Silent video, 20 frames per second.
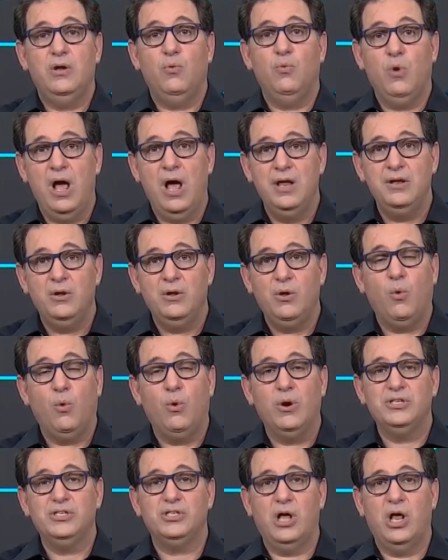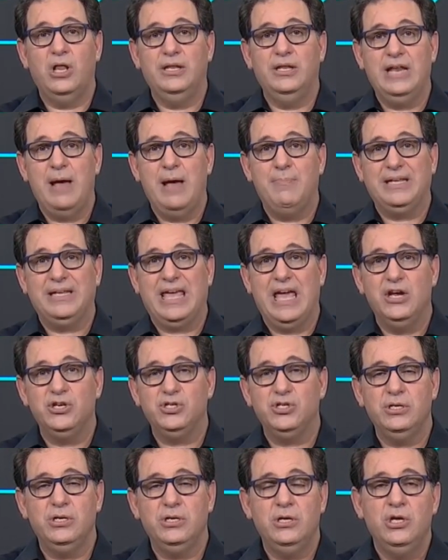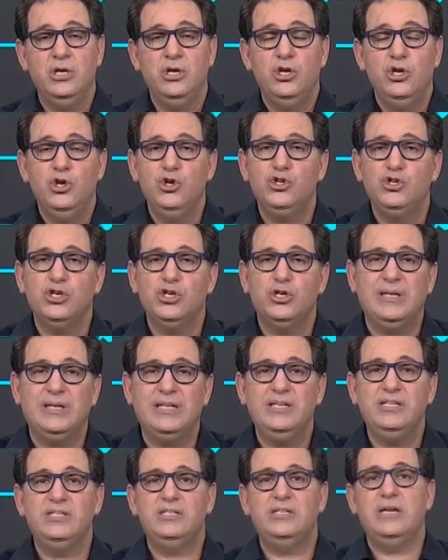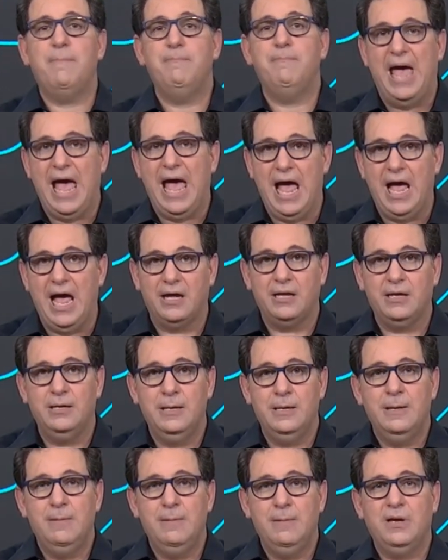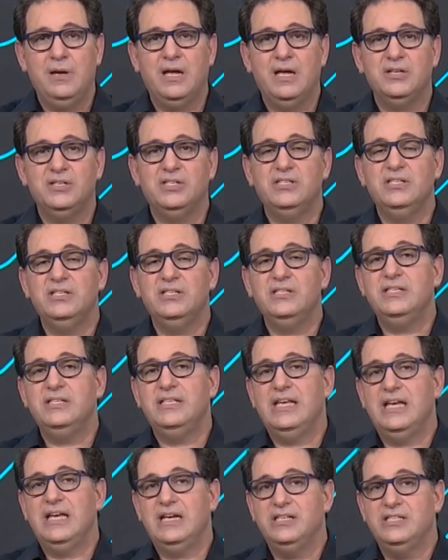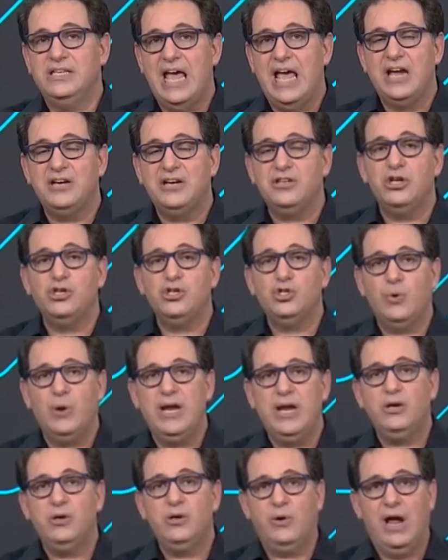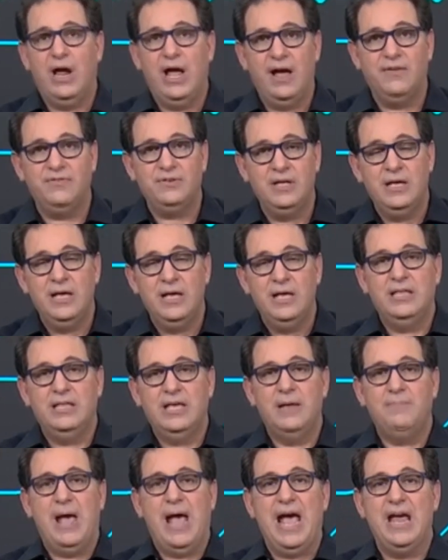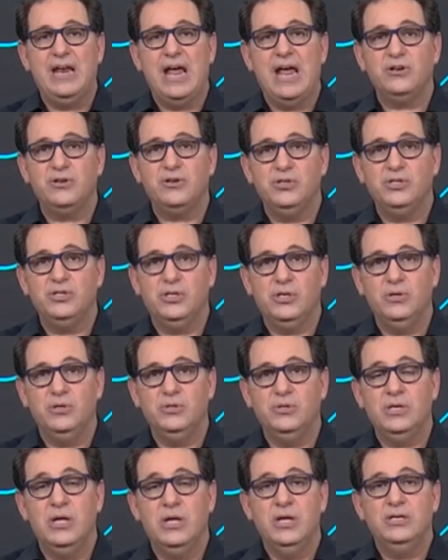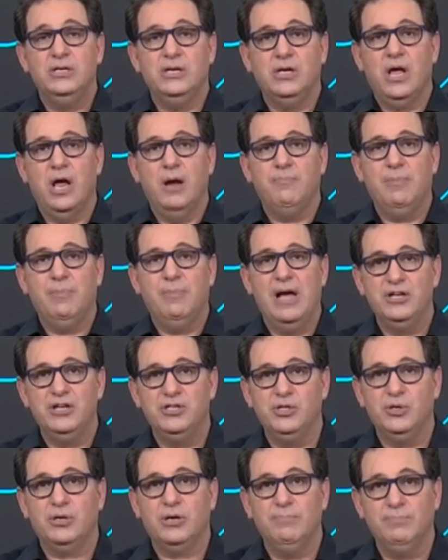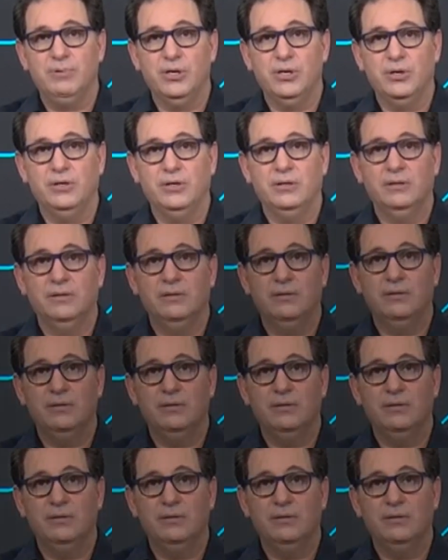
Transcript: run or install an application, you should really step back, because this is the exact tradecraft that bad actors use to compromise your computer.